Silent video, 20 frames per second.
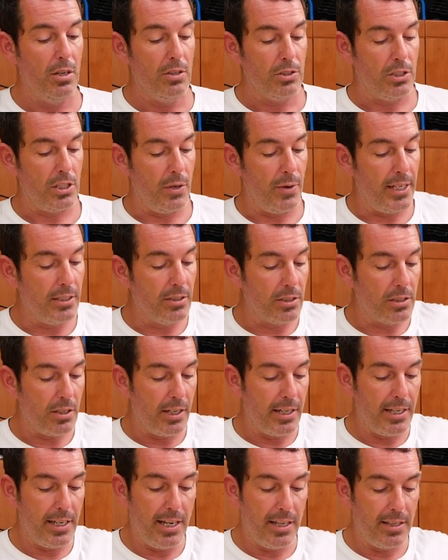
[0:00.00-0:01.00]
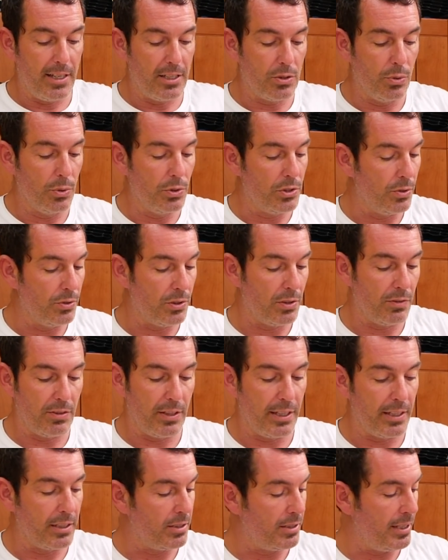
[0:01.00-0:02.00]
So inside here there's all sorts of
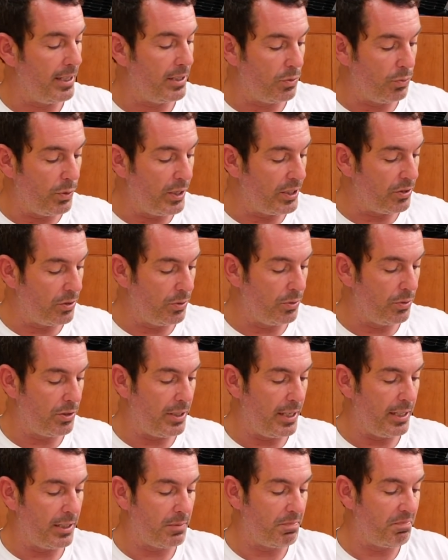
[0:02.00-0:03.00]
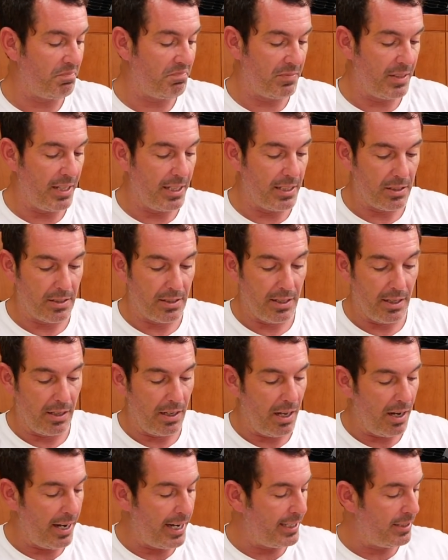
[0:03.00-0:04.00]
things. There's whistles, there's the
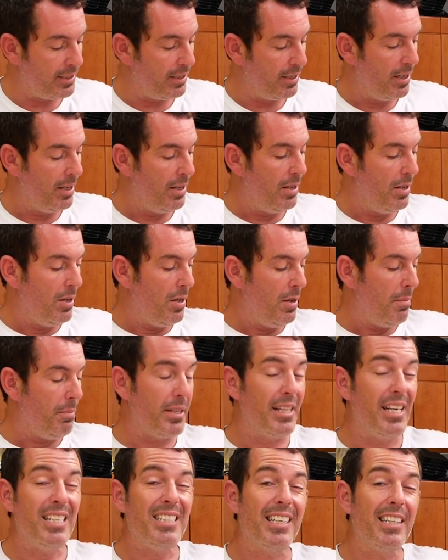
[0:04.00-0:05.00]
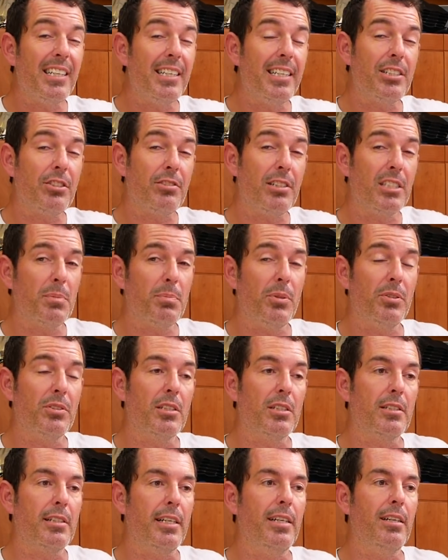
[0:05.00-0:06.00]
light. But these Ais
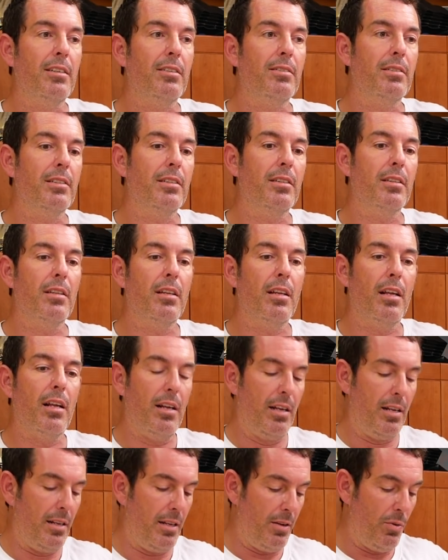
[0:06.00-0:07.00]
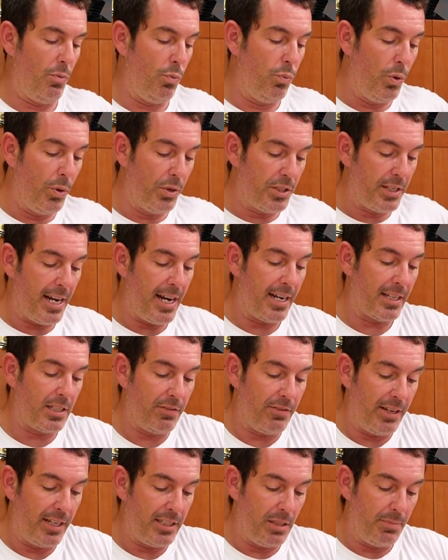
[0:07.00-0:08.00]
Transponders, they are water
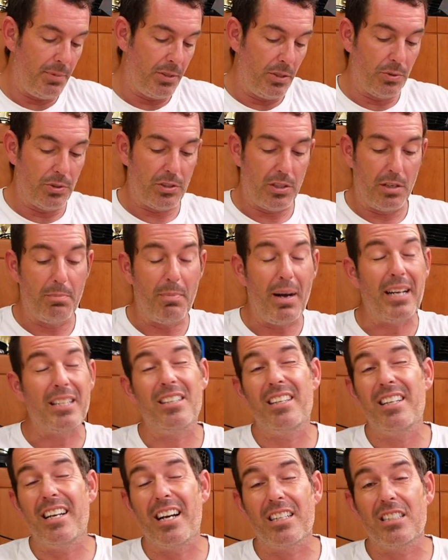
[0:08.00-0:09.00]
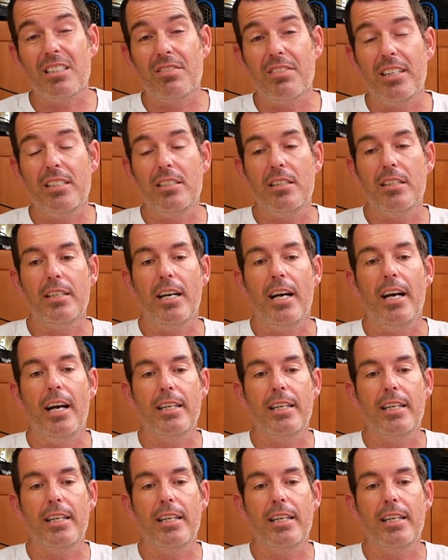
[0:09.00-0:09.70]
activated but also manually activated.